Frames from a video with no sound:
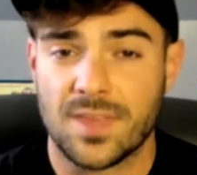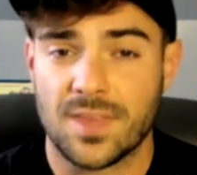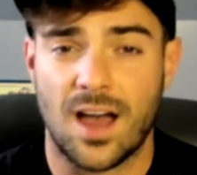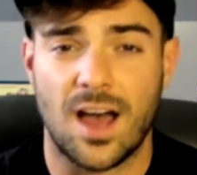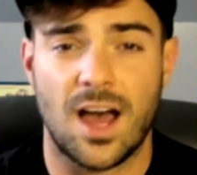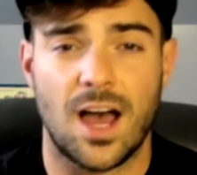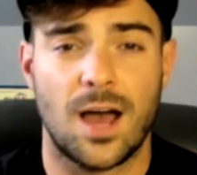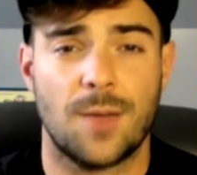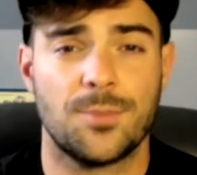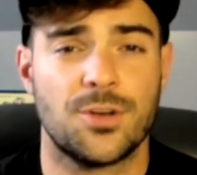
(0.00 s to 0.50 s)

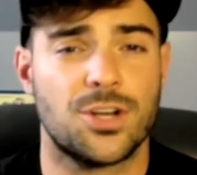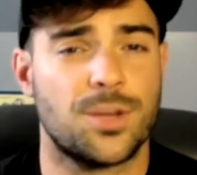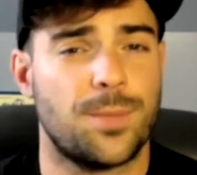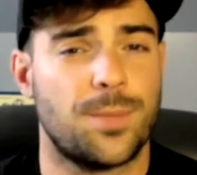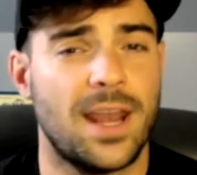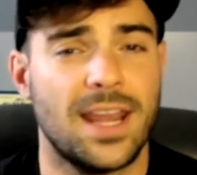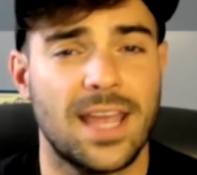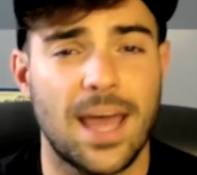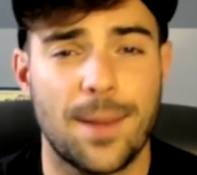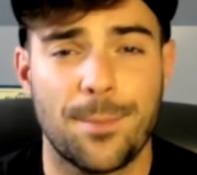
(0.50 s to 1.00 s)
You're
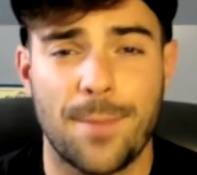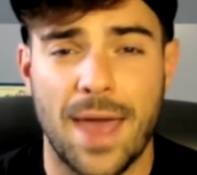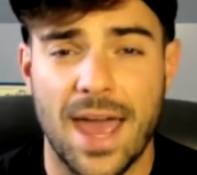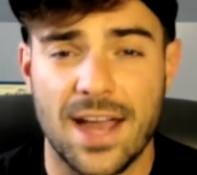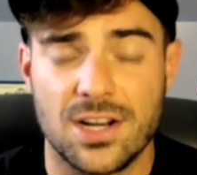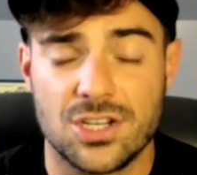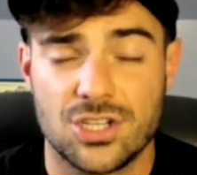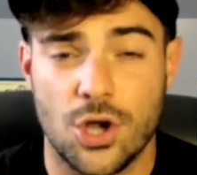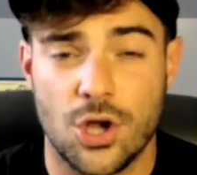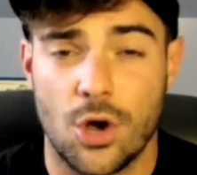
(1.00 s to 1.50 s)
depending on
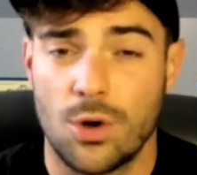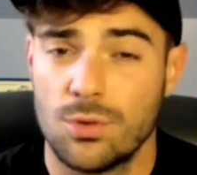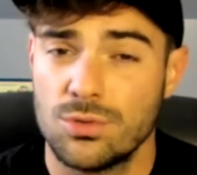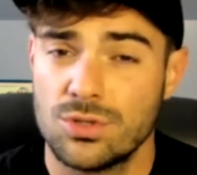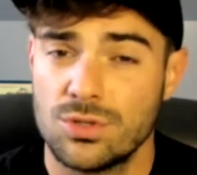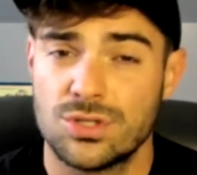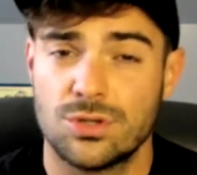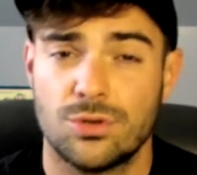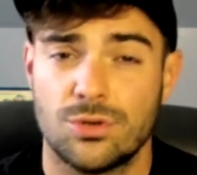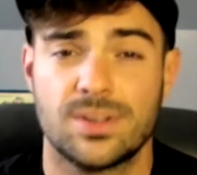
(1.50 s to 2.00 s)
Mac
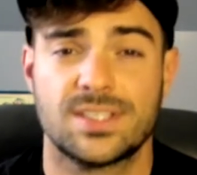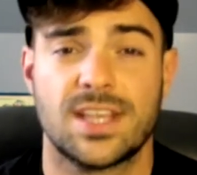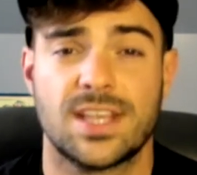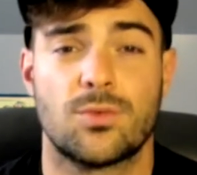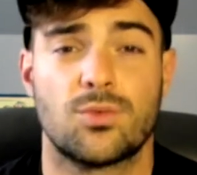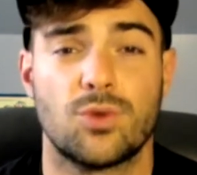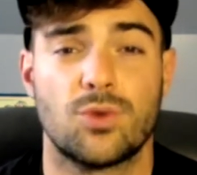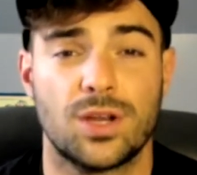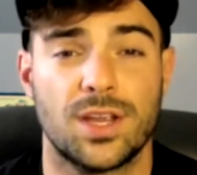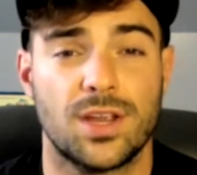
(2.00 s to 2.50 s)
Jones, who is a
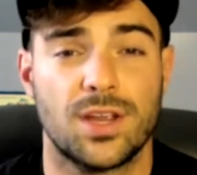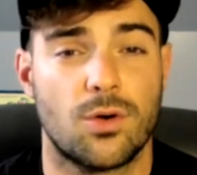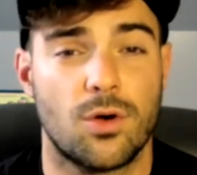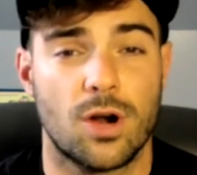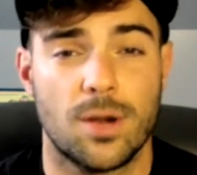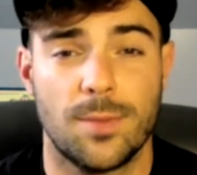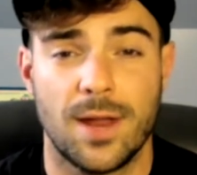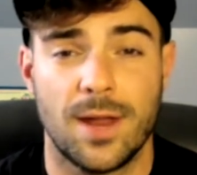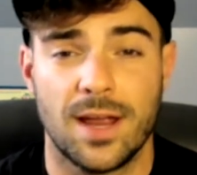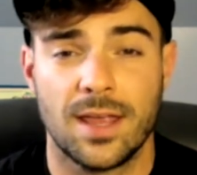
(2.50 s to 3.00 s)
rookie
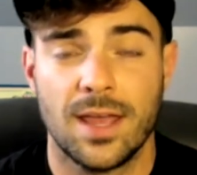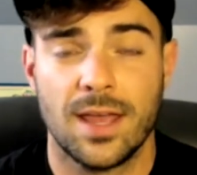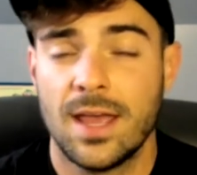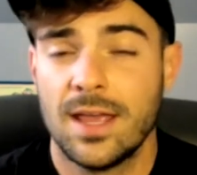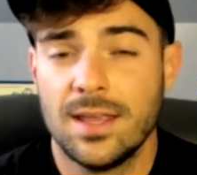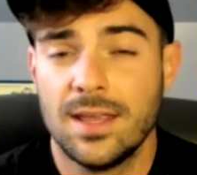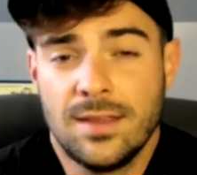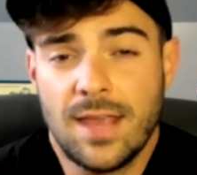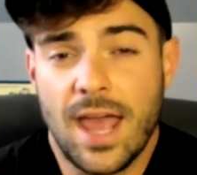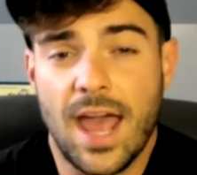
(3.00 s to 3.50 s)
quarterback.
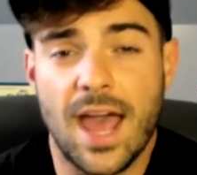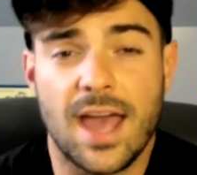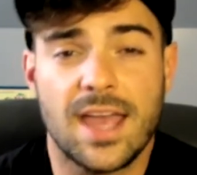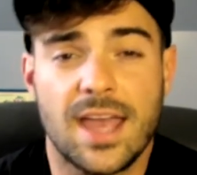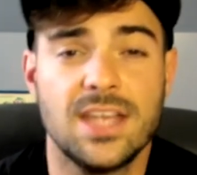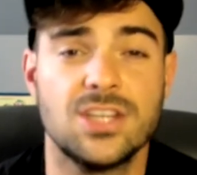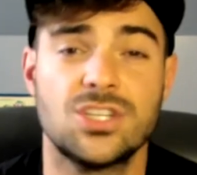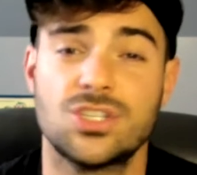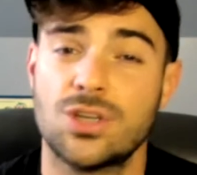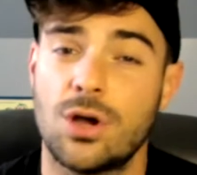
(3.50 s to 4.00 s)
Yeah,
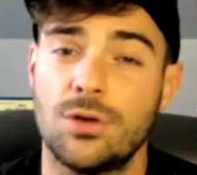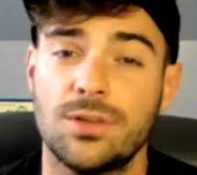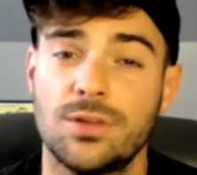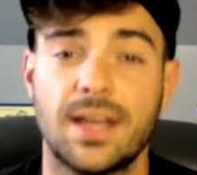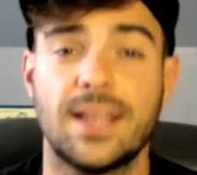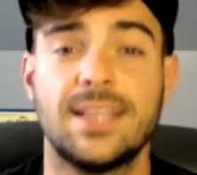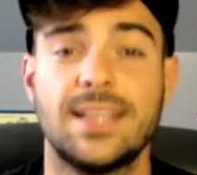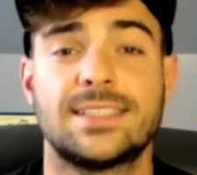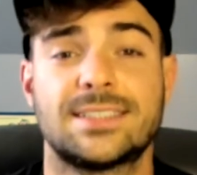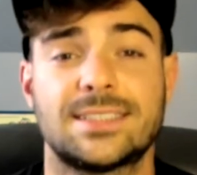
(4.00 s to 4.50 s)
he's shown that
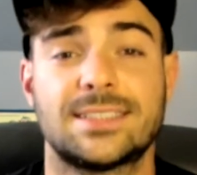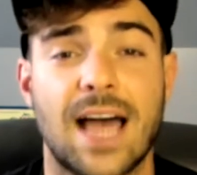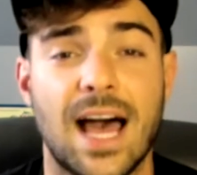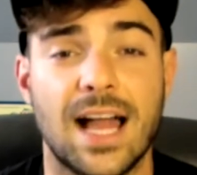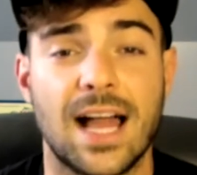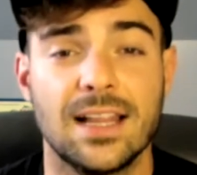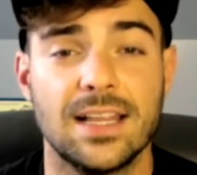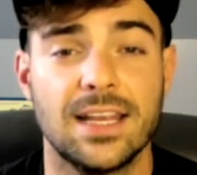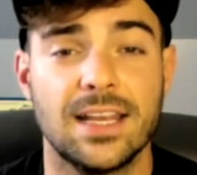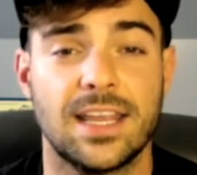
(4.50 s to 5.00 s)
he's
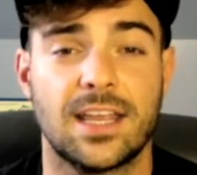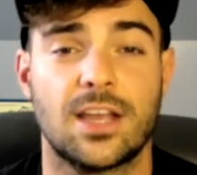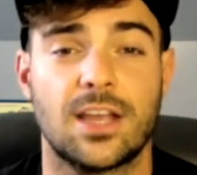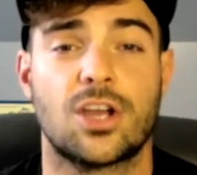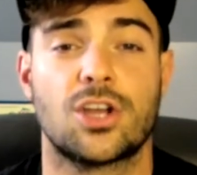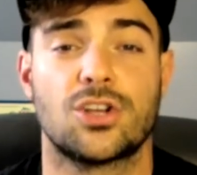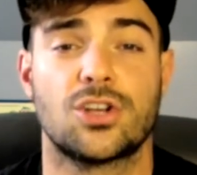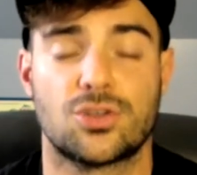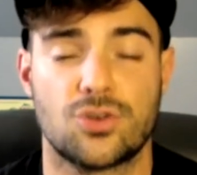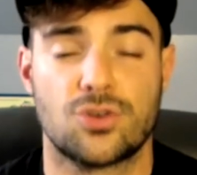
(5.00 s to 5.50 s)
solid. He can
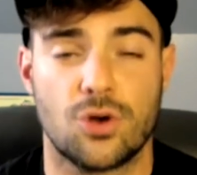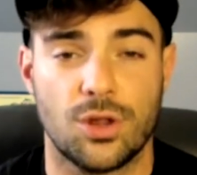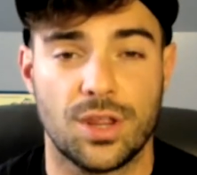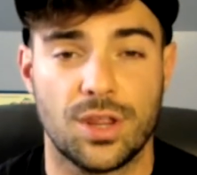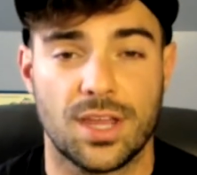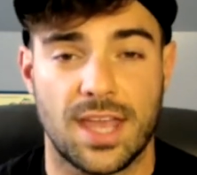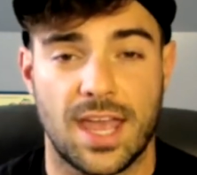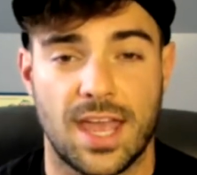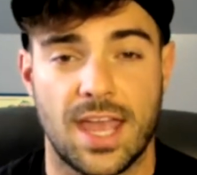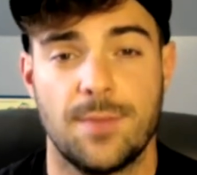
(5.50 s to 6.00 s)
control the
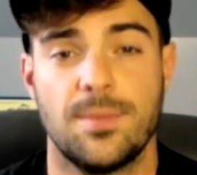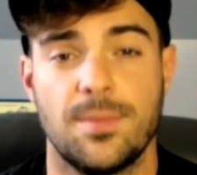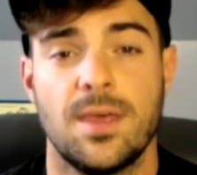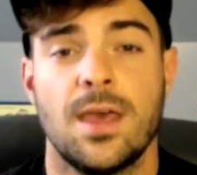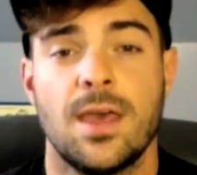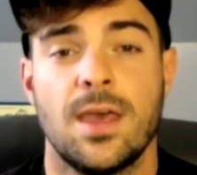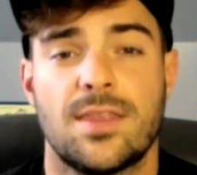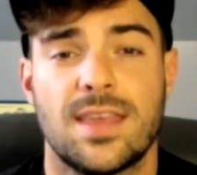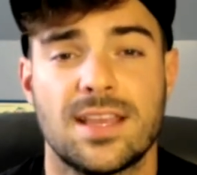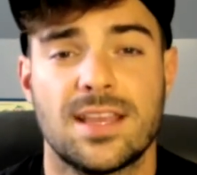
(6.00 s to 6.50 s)
game,
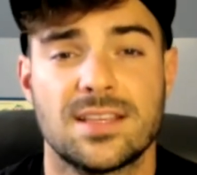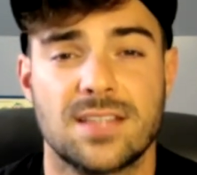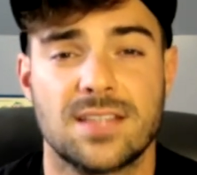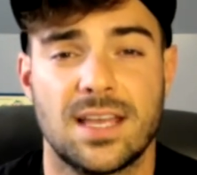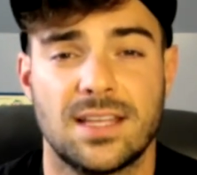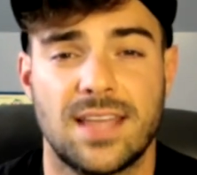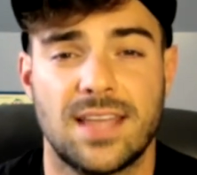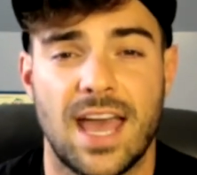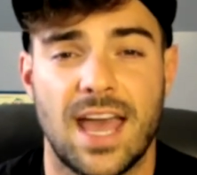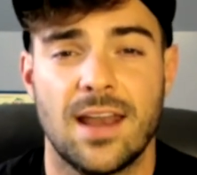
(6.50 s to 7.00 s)
things like
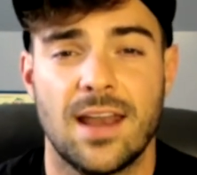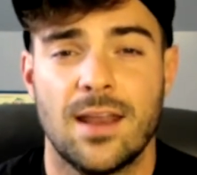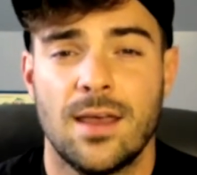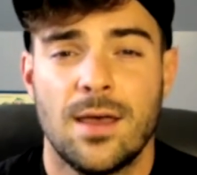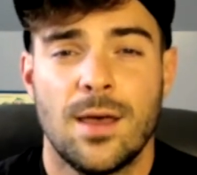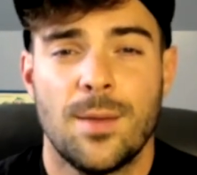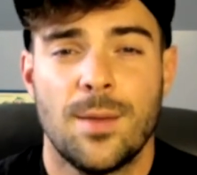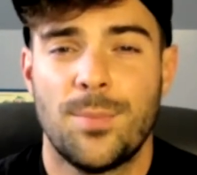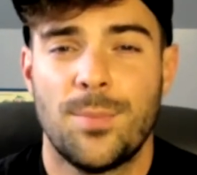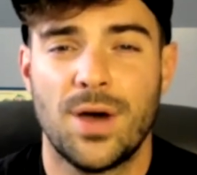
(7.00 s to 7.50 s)
that.
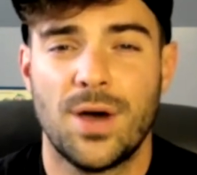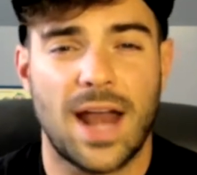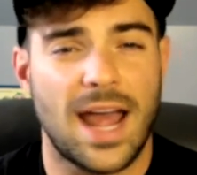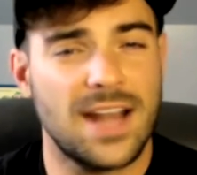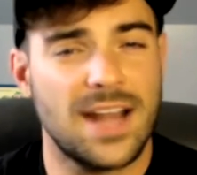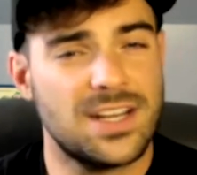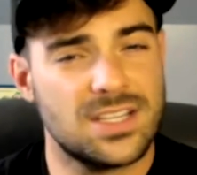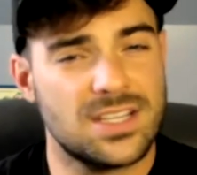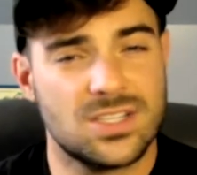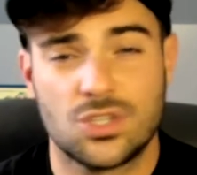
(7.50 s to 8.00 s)
But I
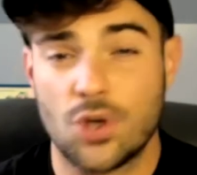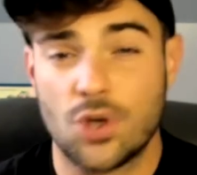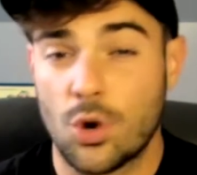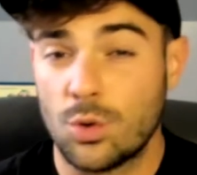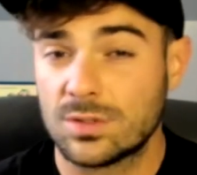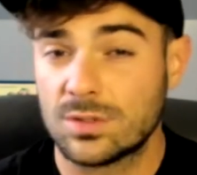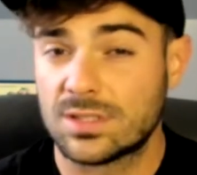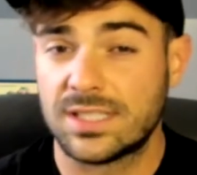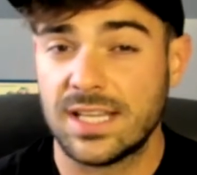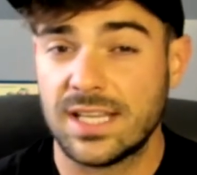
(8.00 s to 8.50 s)
just don't
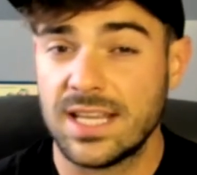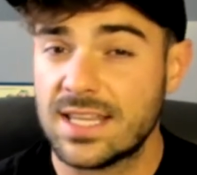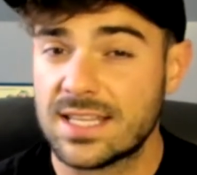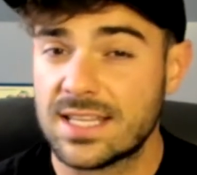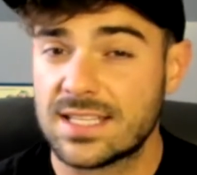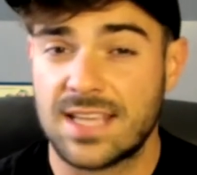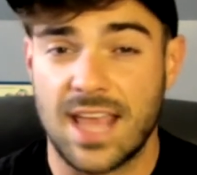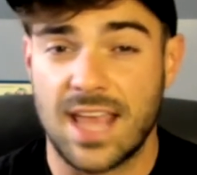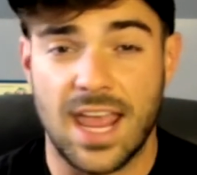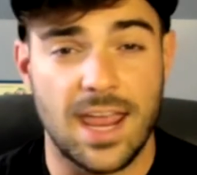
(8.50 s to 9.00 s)
see this
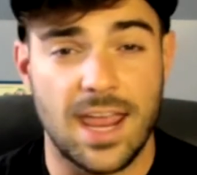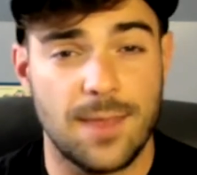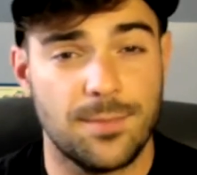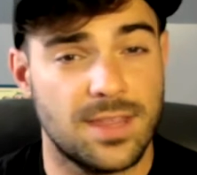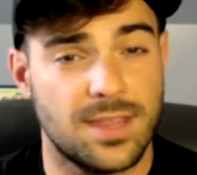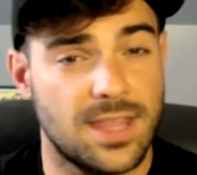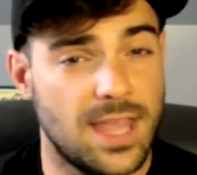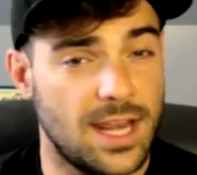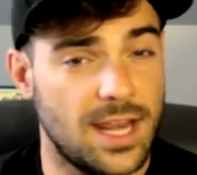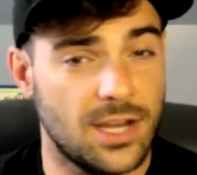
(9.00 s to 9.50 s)
game
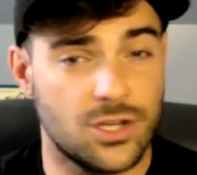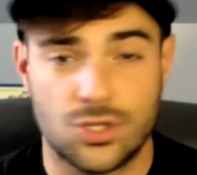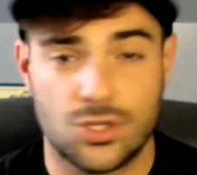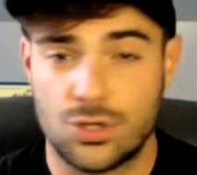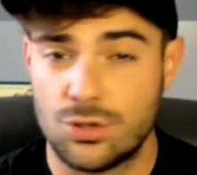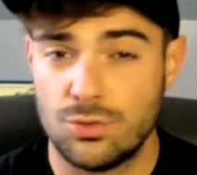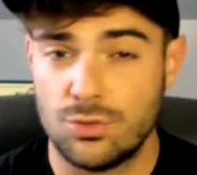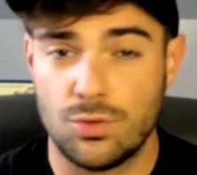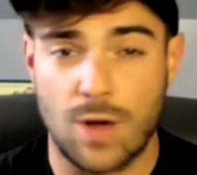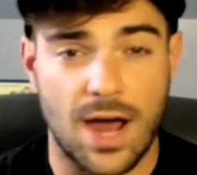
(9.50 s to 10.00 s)
getting
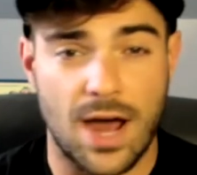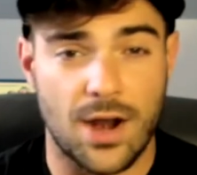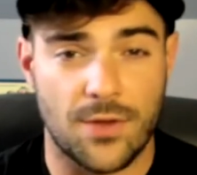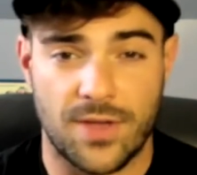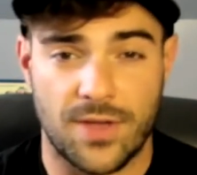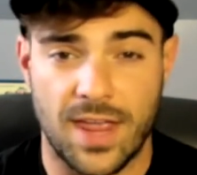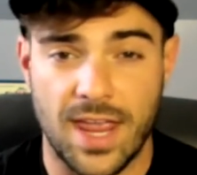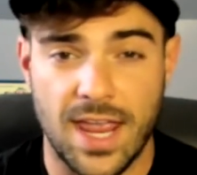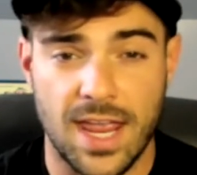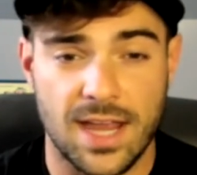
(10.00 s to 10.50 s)
too out of
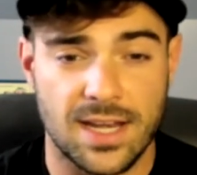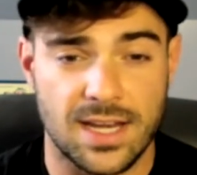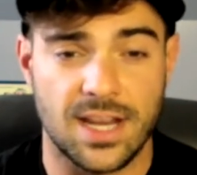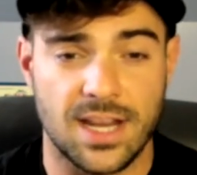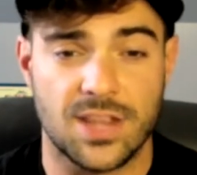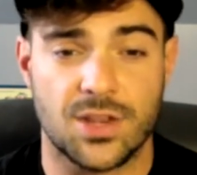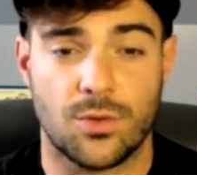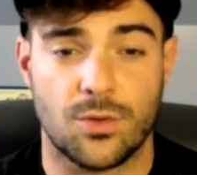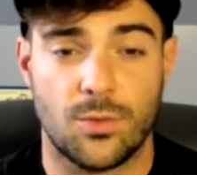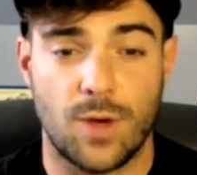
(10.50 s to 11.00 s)
hand
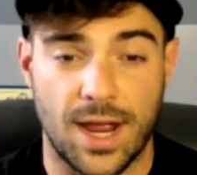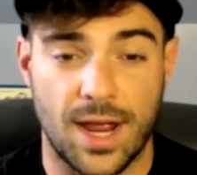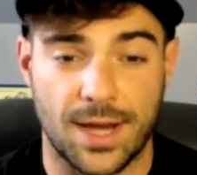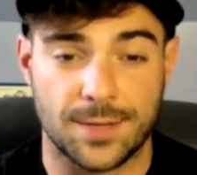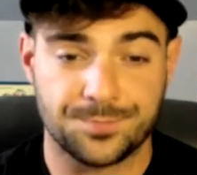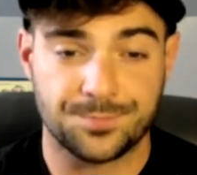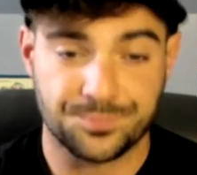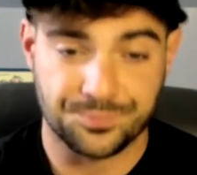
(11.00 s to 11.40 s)
either way.